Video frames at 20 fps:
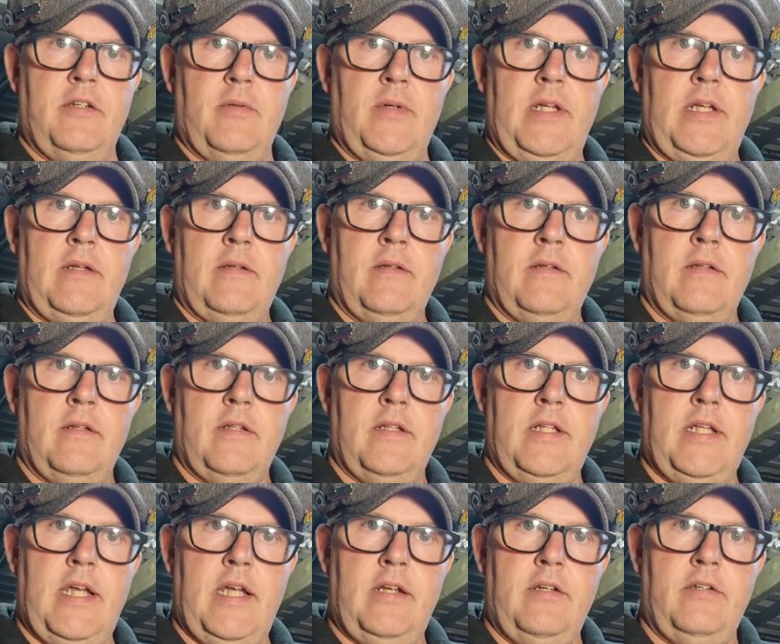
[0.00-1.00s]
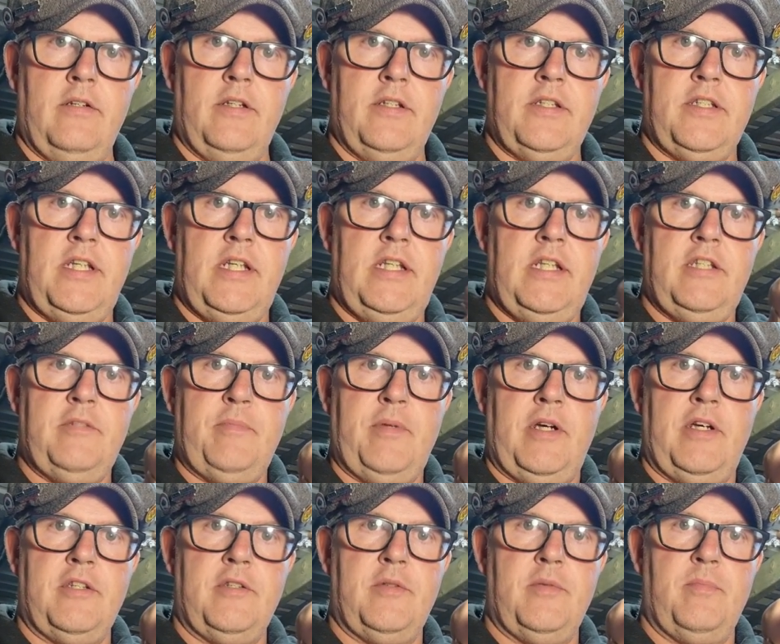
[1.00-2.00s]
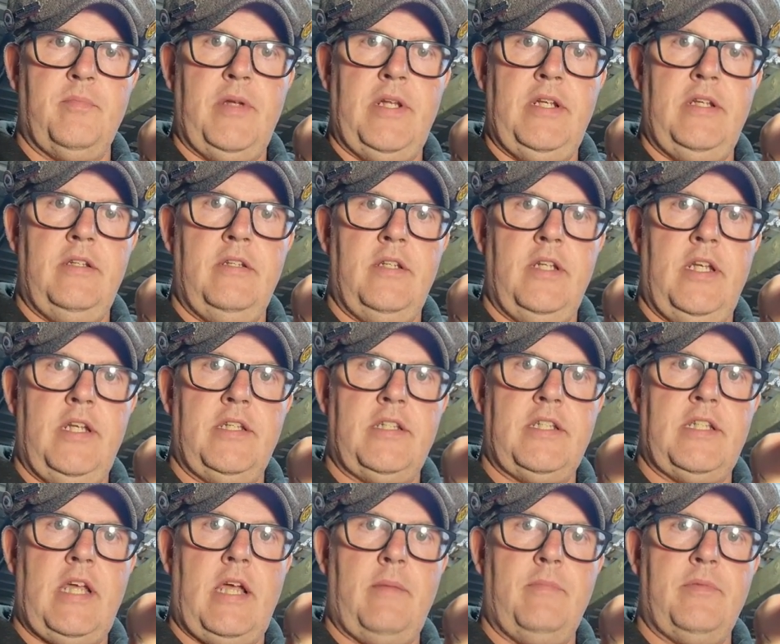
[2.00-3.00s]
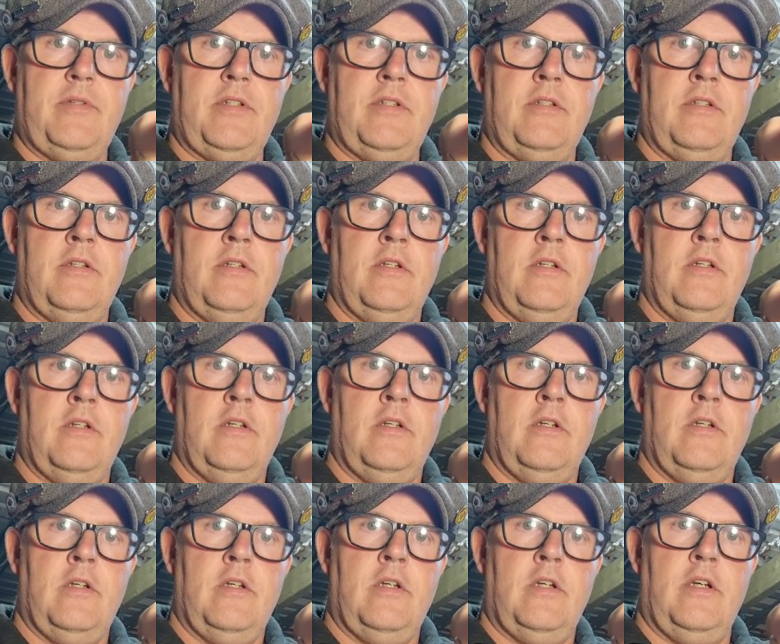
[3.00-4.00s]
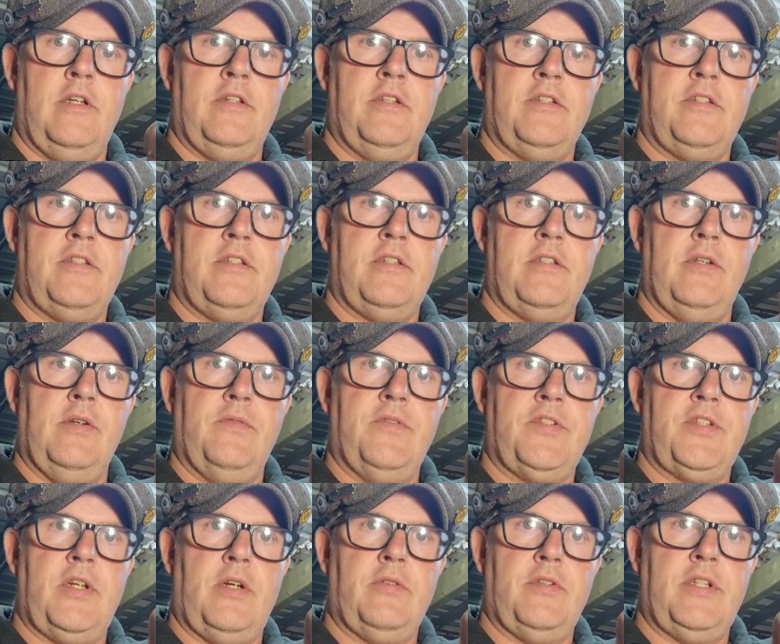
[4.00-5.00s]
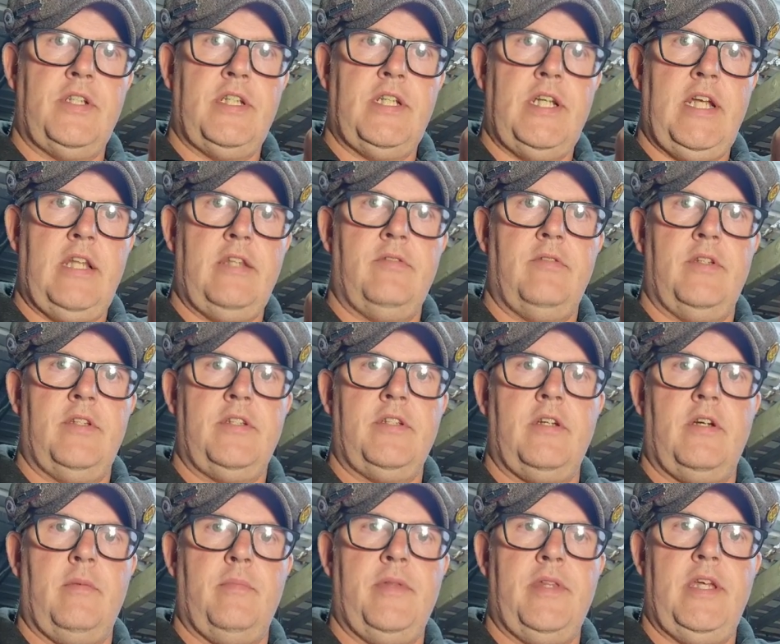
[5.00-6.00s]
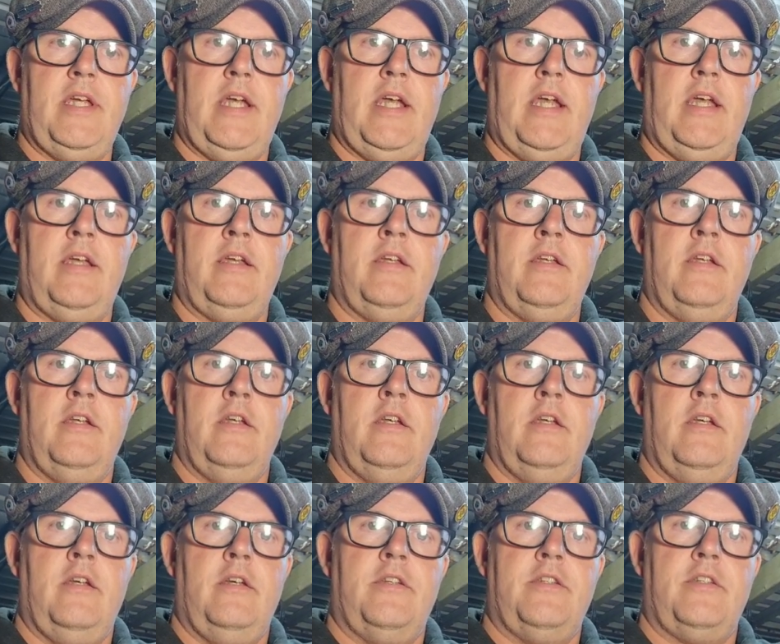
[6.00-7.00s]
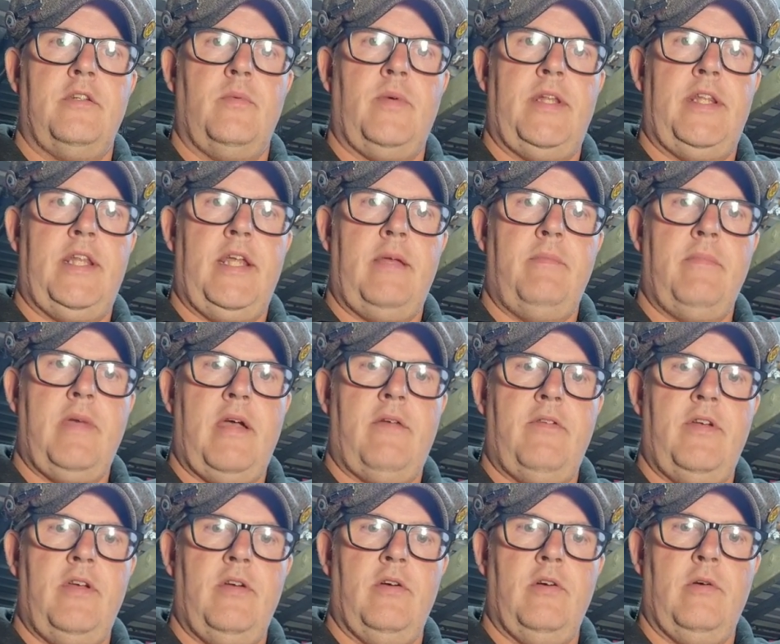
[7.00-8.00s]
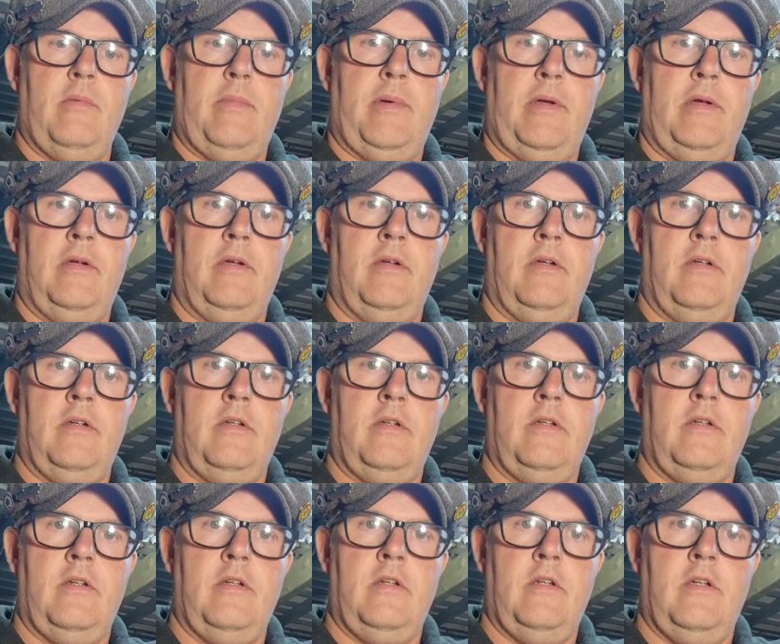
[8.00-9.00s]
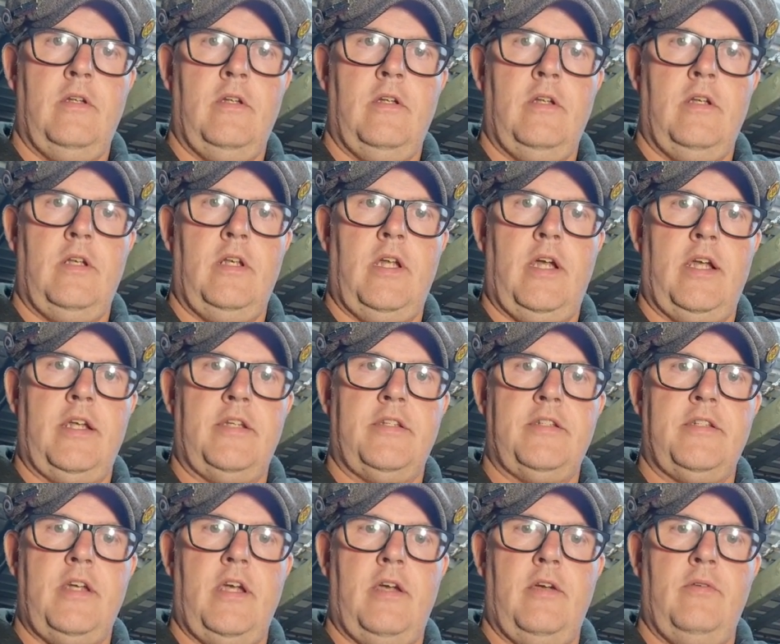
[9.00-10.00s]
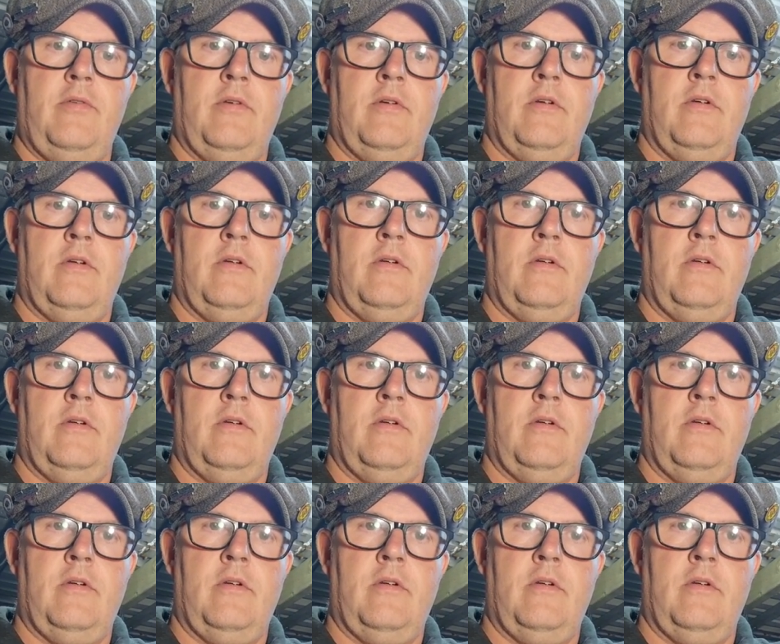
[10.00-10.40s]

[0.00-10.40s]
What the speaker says: to it there, look. See, this part's been, it's tabbed and silver soldered together at the top there, so when they marry up like so,